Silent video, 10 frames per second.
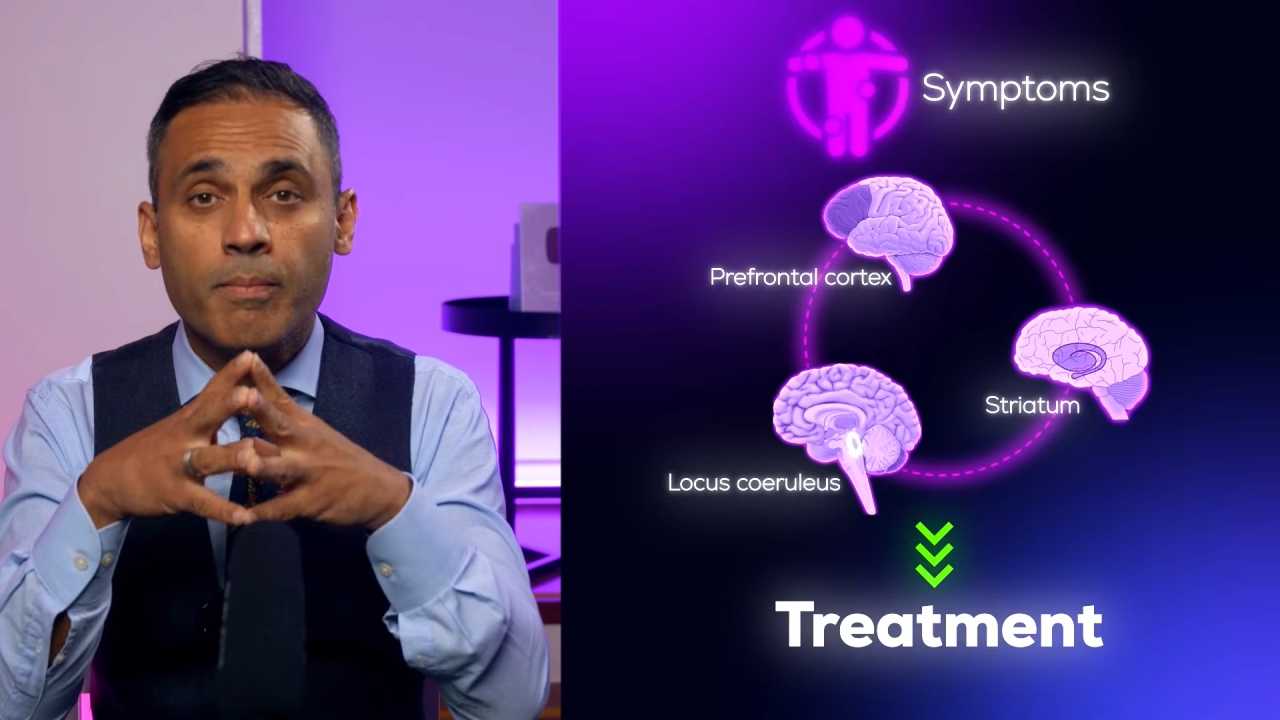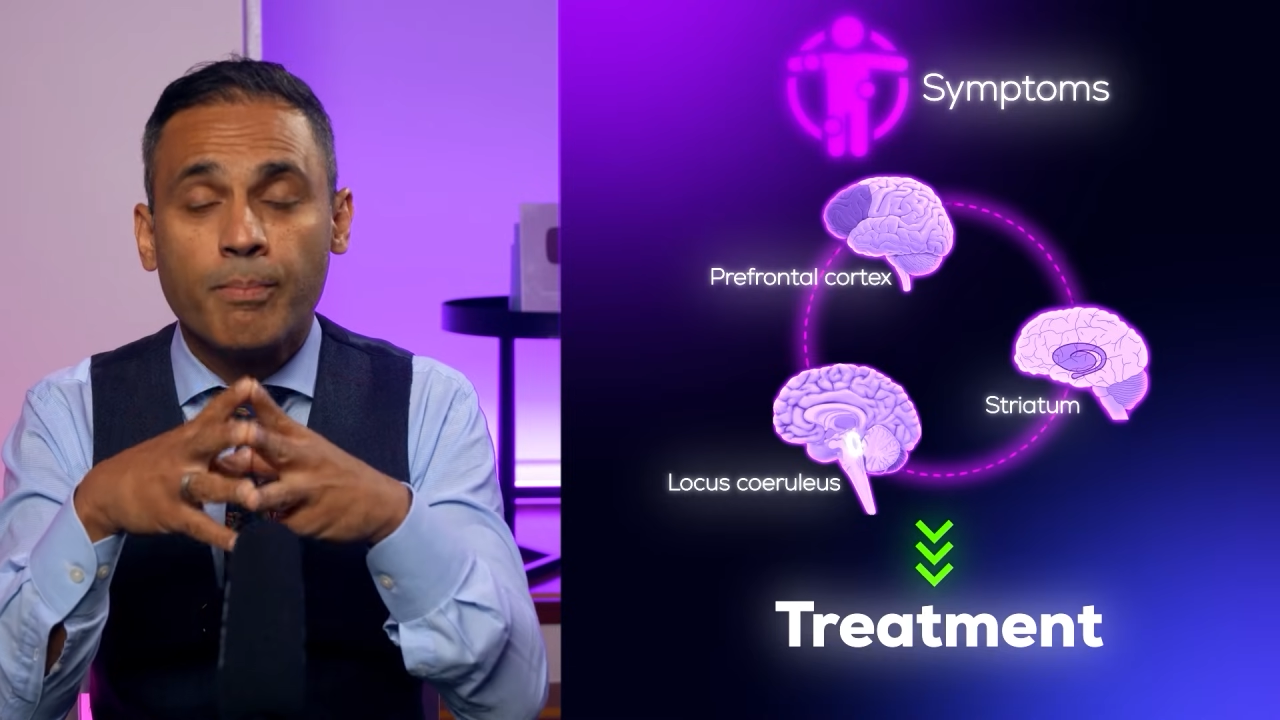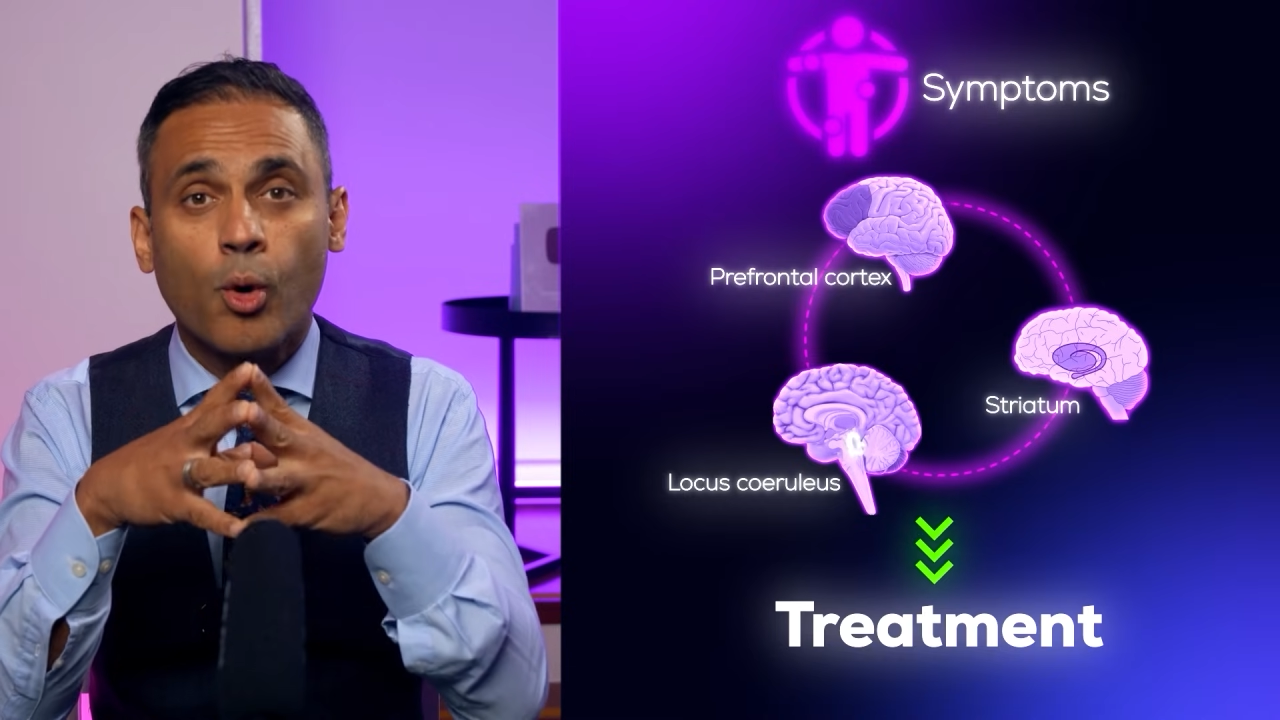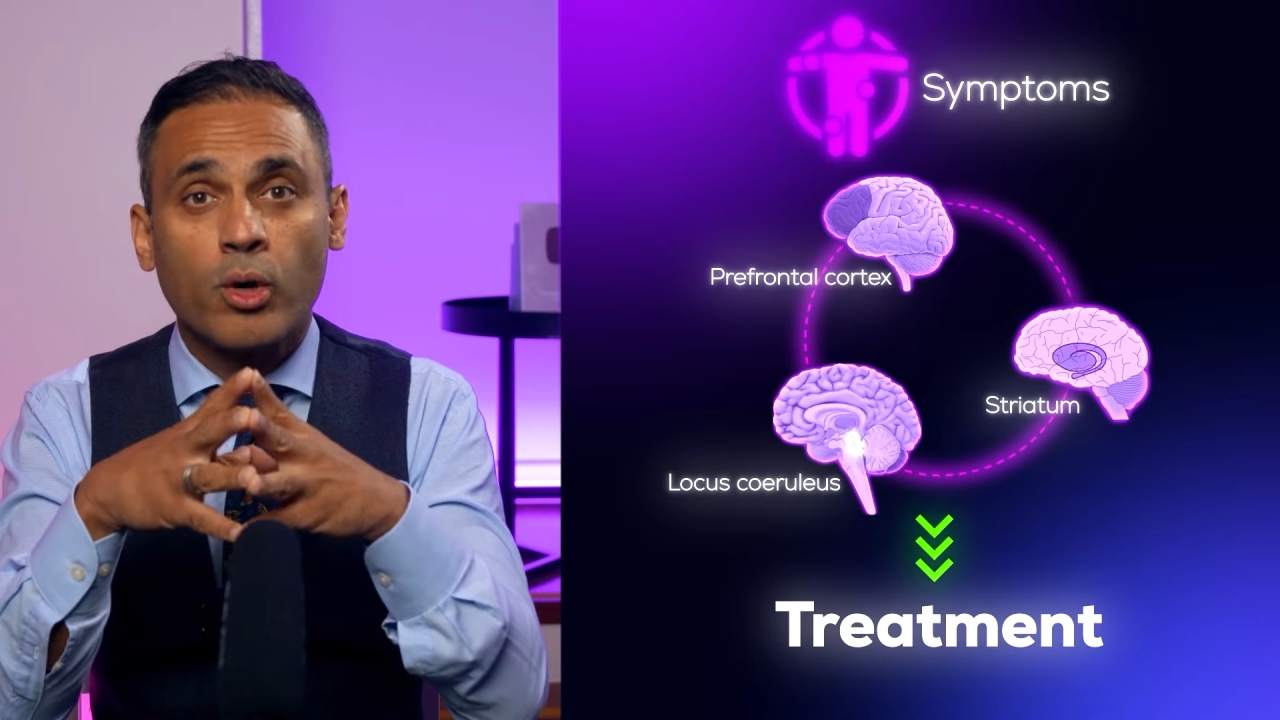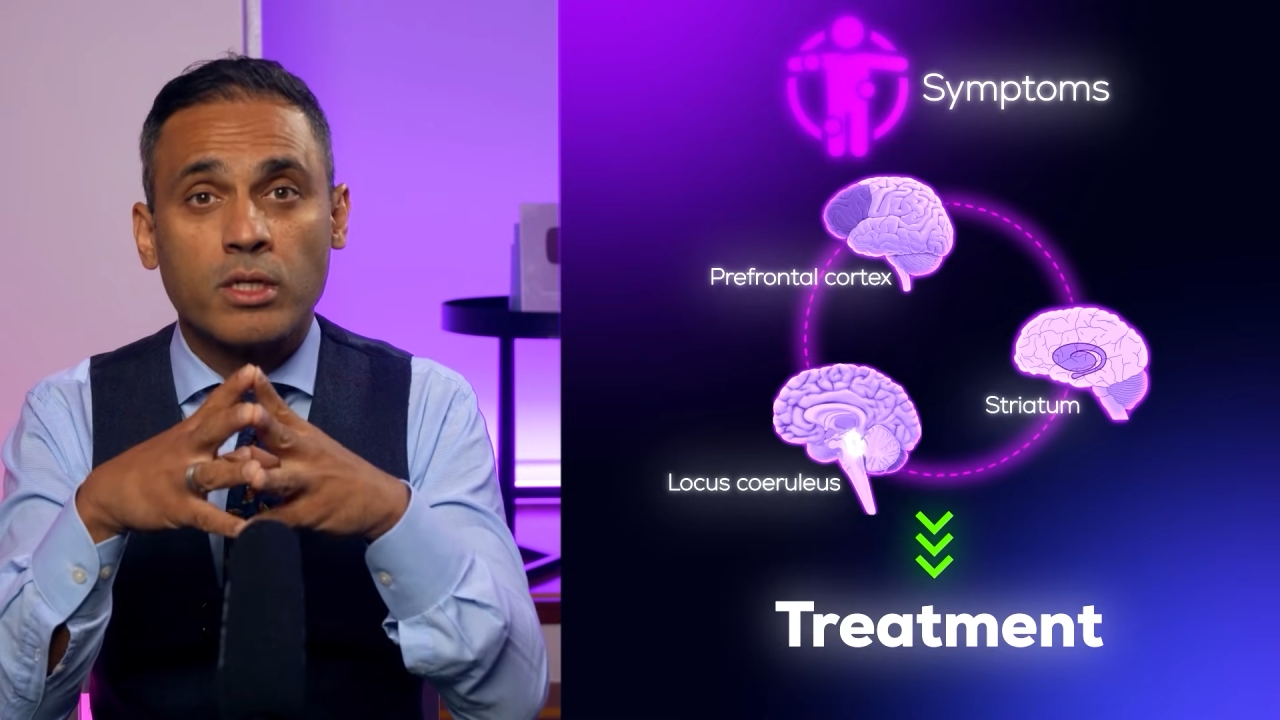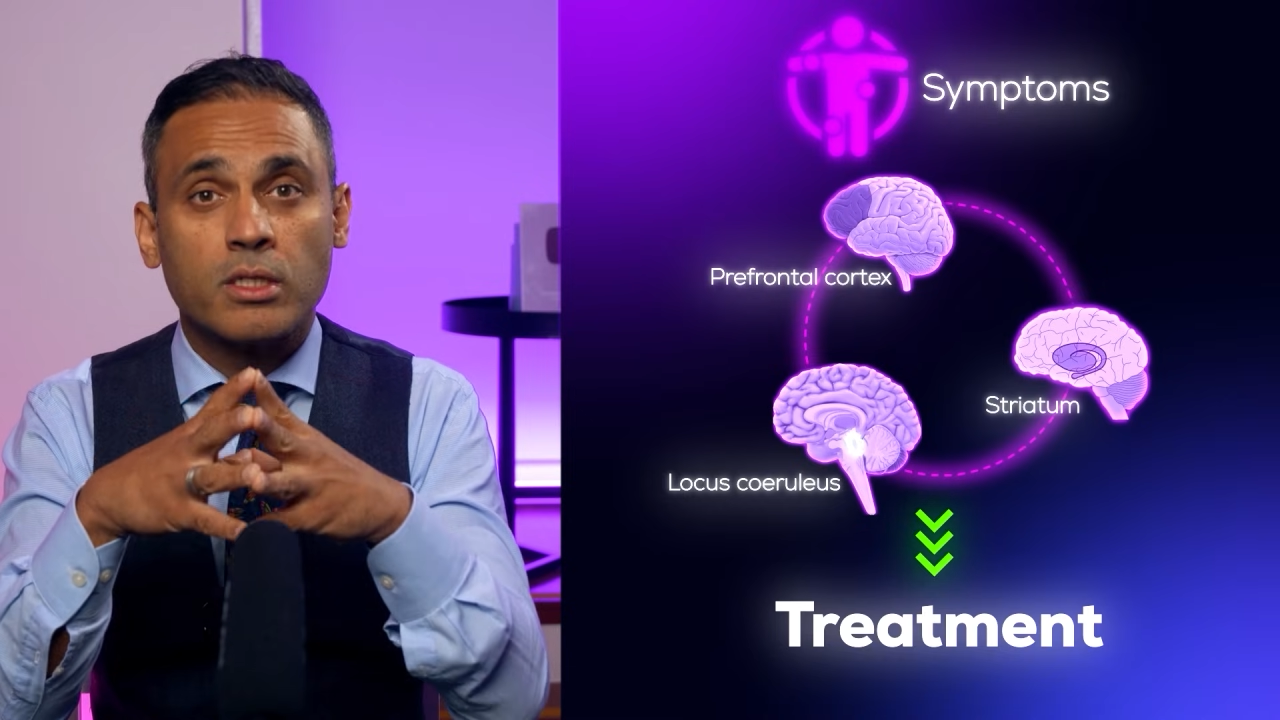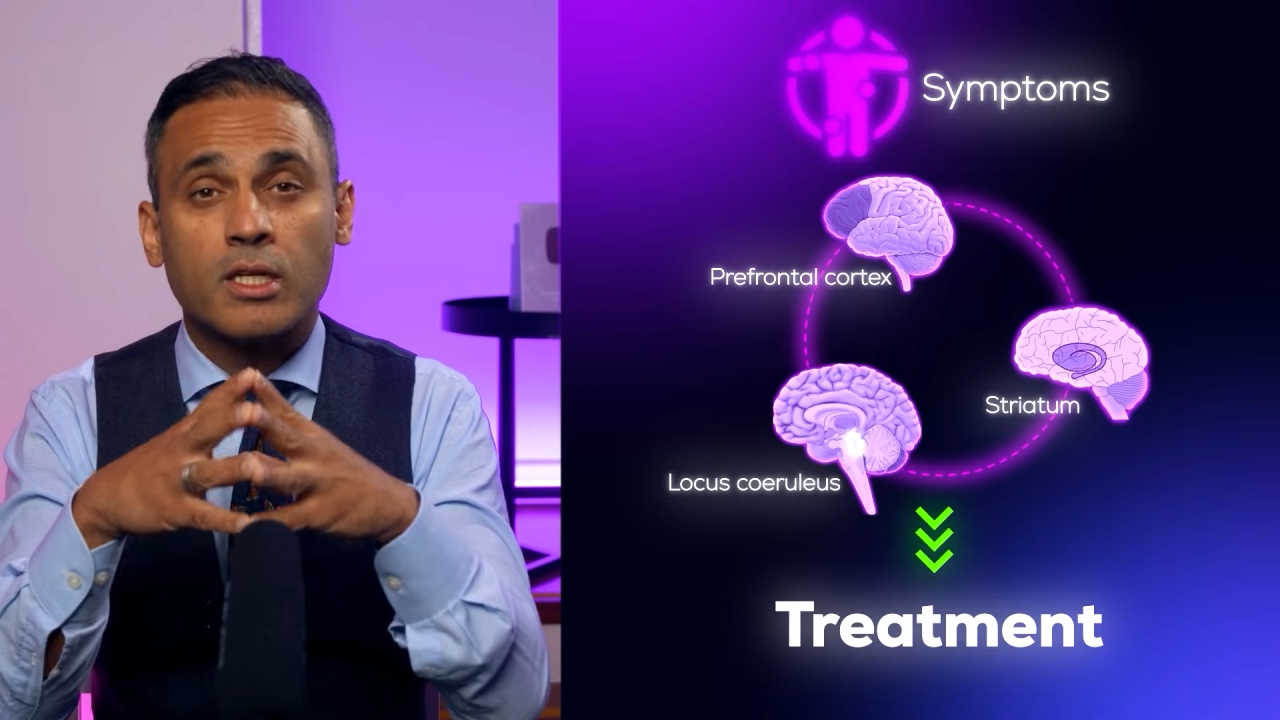important